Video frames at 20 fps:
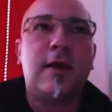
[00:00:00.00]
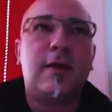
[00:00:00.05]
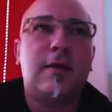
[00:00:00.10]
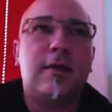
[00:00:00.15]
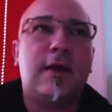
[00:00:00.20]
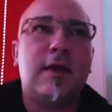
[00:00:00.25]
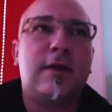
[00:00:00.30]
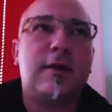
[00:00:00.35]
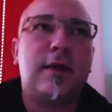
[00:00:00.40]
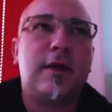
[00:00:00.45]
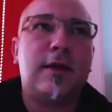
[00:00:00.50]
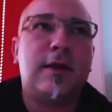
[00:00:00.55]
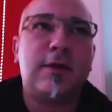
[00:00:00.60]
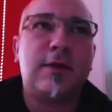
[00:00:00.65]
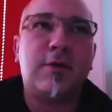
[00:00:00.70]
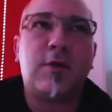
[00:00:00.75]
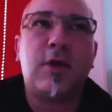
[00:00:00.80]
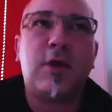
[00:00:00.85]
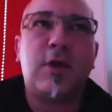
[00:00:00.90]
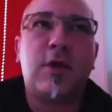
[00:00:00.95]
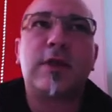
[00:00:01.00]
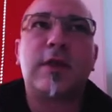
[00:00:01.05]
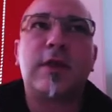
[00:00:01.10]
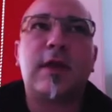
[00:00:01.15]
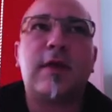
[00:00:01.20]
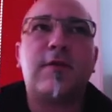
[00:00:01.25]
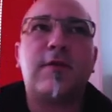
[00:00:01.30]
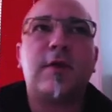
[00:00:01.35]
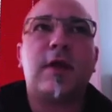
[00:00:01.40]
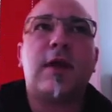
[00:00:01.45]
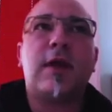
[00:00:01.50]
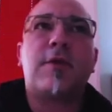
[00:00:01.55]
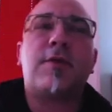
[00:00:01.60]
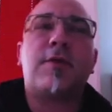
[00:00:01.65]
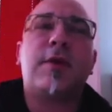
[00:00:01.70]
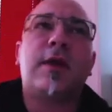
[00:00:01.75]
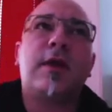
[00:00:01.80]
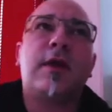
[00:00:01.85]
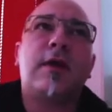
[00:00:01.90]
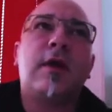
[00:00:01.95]
That's the worst level. I
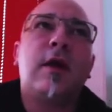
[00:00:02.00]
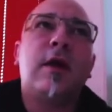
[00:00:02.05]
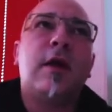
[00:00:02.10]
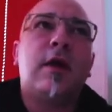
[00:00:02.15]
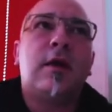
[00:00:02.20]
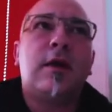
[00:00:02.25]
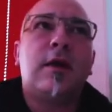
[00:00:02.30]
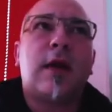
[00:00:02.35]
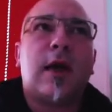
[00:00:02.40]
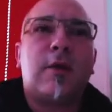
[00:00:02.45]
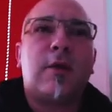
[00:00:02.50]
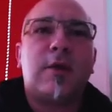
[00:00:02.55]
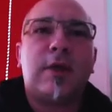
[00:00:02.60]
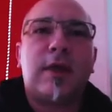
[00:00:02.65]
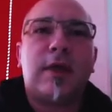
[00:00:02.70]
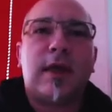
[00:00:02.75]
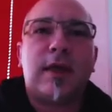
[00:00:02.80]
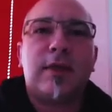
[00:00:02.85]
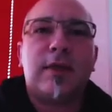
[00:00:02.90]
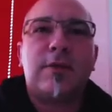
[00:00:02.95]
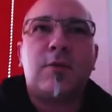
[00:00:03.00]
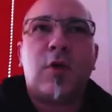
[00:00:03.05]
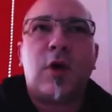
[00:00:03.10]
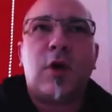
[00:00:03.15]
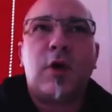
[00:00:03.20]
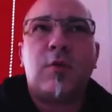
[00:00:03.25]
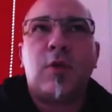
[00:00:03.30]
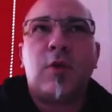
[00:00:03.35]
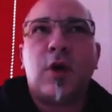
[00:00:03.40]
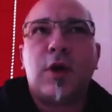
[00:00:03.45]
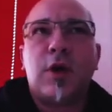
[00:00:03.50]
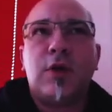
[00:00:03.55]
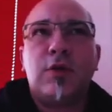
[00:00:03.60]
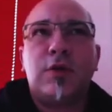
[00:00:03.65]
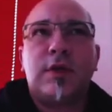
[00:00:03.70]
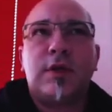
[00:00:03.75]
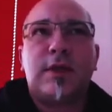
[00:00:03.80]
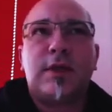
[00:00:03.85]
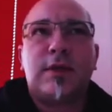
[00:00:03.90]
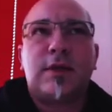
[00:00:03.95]
think nowadays more and more
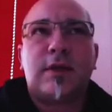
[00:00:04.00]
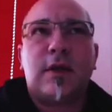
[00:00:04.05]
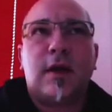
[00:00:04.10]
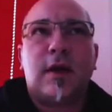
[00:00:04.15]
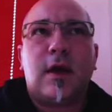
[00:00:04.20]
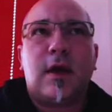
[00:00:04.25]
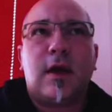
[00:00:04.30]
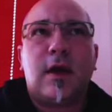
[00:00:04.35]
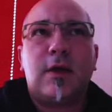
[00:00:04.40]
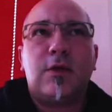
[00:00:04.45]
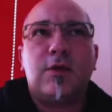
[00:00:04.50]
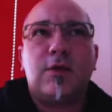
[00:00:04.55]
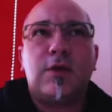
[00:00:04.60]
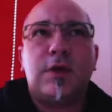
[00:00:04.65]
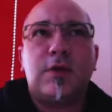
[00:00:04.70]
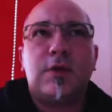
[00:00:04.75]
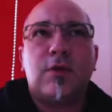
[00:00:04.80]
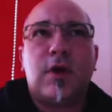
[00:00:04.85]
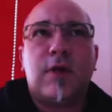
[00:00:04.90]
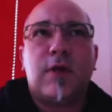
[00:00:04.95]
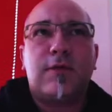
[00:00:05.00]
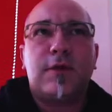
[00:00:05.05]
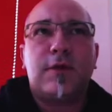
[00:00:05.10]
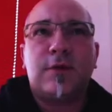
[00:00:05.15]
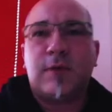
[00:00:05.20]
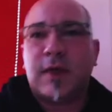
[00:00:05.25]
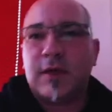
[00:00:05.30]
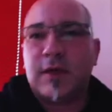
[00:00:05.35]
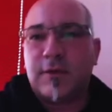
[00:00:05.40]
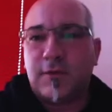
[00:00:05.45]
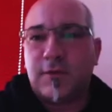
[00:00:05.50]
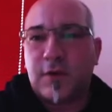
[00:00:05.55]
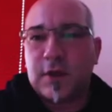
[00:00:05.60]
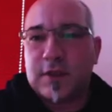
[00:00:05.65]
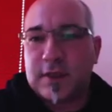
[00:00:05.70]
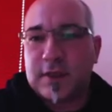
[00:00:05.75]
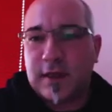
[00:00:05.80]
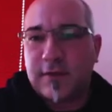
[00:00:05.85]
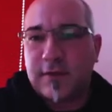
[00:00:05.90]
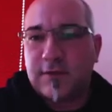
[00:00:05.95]
users are used to have
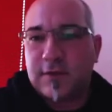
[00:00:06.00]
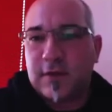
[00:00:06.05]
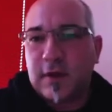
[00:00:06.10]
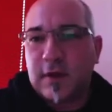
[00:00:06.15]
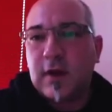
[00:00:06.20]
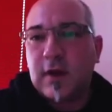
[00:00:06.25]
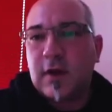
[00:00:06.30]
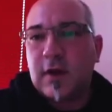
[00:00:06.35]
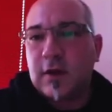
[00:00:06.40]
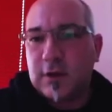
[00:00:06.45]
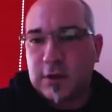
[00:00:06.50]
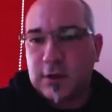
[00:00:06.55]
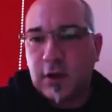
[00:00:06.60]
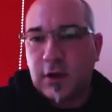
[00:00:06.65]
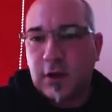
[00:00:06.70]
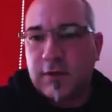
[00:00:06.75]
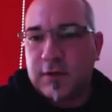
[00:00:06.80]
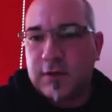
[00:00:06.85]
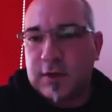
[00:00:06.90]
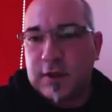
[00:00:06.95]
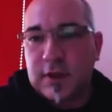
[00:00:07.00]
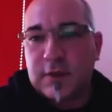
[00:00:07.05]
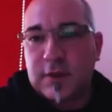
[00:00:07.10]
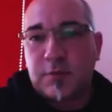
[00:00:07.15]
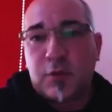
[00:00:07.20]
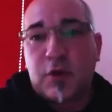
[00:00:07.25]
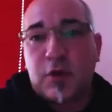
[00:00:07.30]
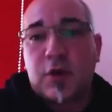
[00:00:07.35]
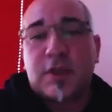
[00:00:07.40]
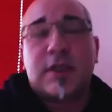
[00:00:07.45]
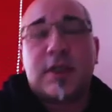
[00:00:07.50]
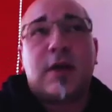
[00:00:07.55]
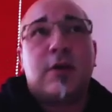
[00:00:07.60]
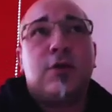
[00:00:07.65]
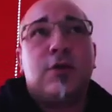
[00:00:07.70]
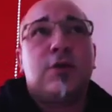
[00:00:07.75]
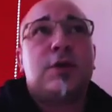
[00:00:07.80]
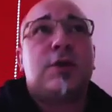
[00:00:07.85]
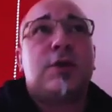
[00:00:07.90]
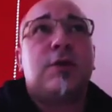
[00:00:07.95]
24/7 services because they're
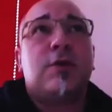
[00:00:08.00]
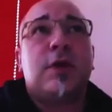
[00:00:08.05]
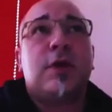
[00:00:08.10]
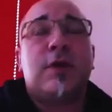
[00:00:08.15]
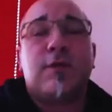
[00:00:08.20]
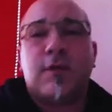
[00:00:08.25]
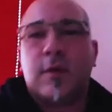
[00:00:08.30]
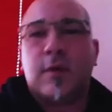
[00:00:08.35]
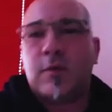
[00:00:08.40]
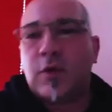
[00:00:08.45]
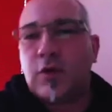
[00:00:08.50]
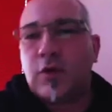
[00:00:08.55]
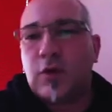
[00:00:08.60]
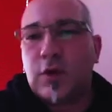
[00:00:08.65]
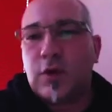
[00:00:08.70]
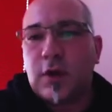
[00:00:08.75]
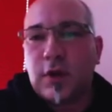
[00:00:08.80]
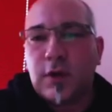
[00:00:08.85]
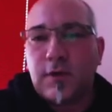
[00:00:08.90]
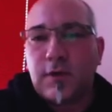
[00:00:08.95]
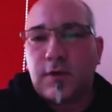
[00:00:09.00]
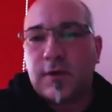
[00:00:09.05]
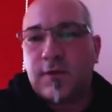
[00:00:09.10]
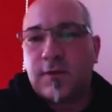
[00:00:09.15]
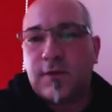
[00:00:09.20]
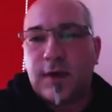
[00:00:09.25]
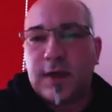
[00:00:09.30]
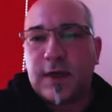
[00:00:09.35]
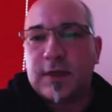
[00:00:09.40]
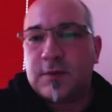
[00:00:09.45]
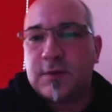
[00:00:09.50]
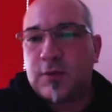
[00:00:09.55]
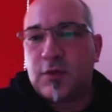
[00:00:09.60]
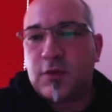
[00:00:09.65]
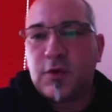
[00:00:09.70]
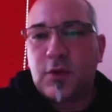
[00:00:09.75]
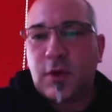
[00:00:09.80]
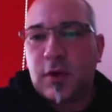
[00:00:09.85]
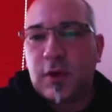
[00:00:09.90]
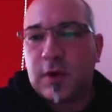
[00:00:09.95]
used to it from Google, from
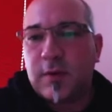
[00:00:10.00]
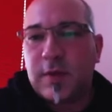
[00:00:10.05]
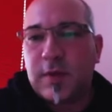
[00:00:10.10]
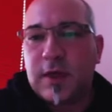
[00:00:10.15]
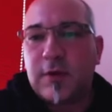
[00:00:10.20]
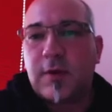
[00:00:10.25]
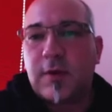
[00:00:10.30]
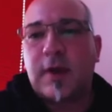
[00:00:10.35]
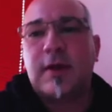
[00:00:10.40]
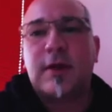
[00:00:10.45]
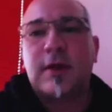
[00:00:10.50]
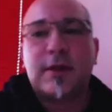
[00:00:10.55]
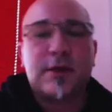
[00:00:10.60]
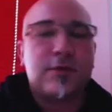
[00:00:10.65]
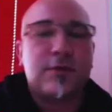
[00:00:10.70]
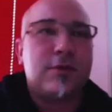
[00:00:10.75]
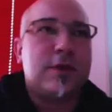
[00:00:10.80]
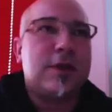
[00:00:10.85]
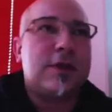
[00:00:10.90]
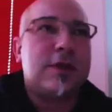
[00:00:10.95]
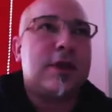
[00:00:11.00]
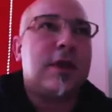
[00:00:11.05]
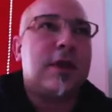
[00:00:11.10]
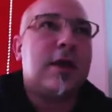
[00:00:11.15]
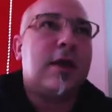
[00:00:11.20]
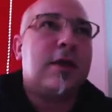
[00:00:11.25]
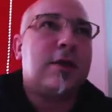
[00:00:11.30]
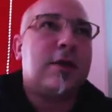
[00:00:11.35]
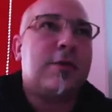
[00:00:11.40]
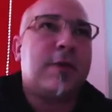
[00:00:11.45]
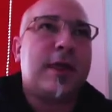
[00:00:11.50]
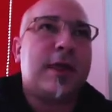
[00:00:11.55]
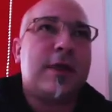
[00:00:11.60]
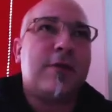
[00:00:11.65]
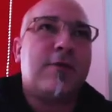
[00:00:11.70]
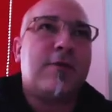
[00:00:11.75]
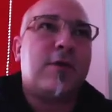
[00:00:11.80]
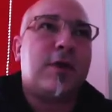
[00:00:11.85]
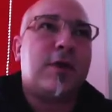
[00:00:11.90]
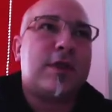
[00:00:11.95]
Facebook, all the big vendors do this
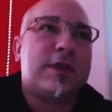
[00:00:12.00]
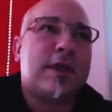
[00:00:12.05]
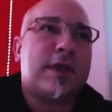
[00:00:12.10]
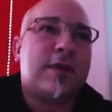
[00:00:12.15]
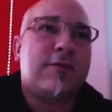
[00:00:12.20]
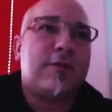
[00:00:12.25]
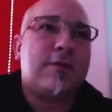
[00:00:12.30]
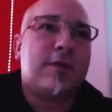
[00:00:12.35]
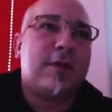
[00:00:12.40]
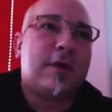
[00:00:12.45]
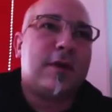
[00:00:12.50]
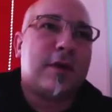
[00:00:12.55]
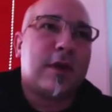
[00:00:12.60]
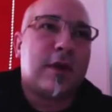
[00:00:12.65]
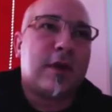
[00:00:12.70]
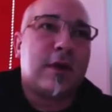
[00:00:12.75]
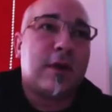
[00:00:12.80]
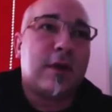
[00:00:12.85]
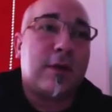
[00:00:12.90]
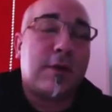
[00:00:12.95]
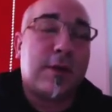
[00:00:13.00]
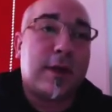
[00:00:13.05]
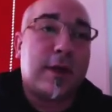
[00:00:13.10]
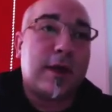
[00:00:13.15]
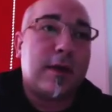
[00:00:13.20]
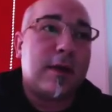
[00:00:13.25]
24/7 thing.